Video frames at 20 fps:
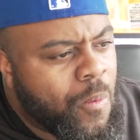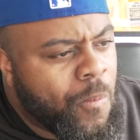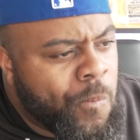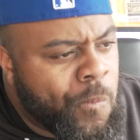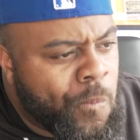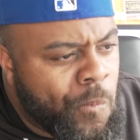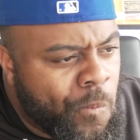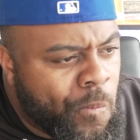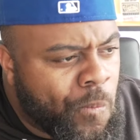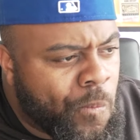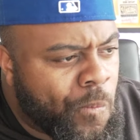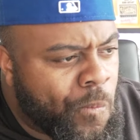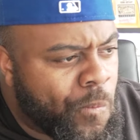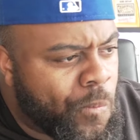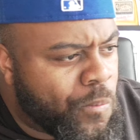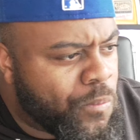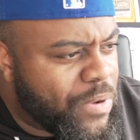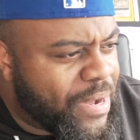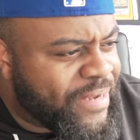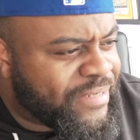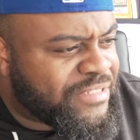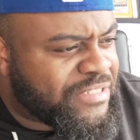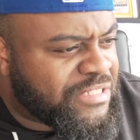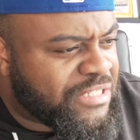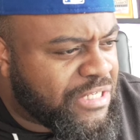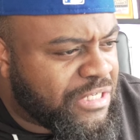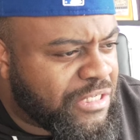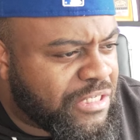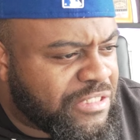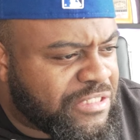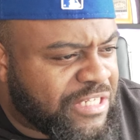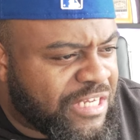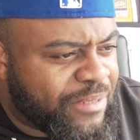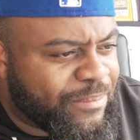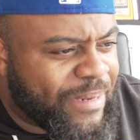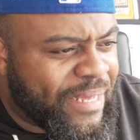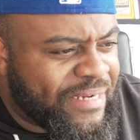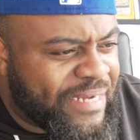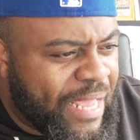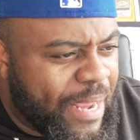Hmm. Let's see. A team
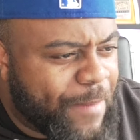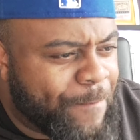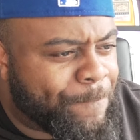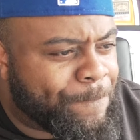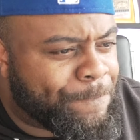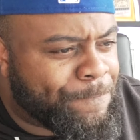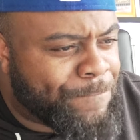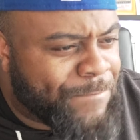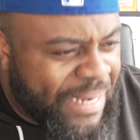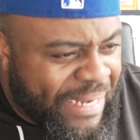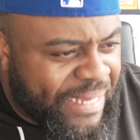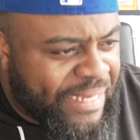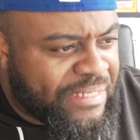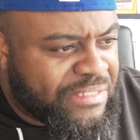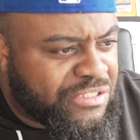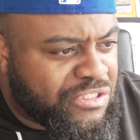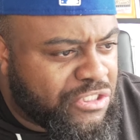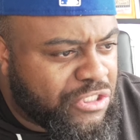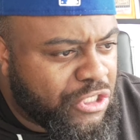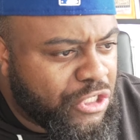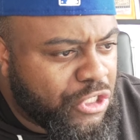that they blitz.